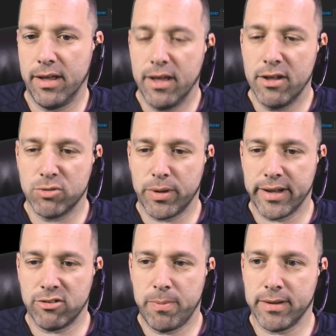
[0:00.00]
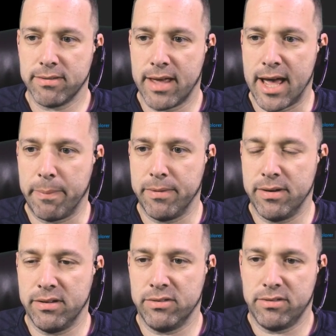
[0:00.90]
So what I expect to happen
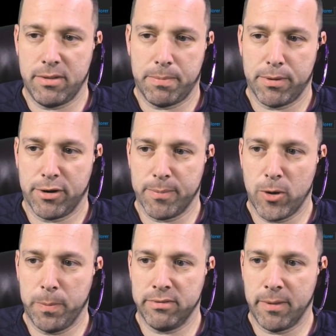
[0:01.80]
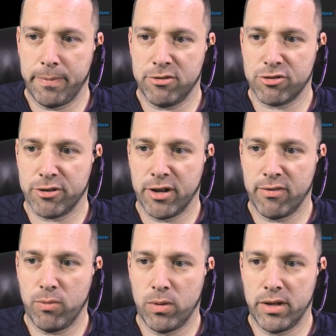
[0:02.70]
is the program opens up, and sure enough,
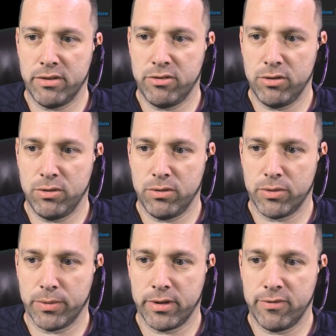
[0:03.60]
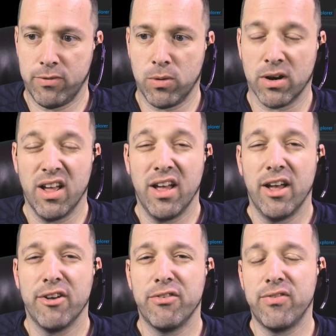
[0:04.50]
1, 2, 3, 4,
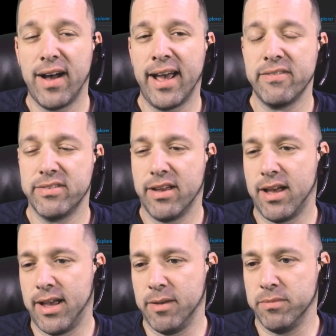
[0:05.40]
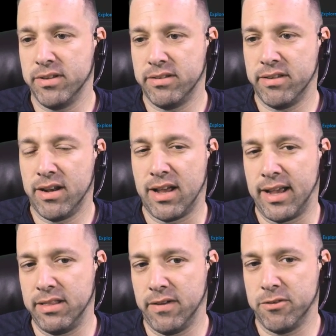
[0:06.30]
5 times it said I
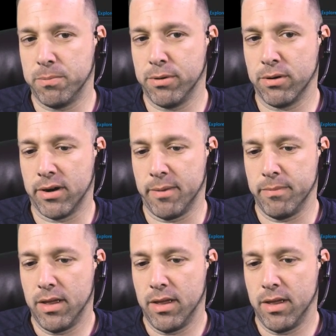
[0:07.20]
love the program.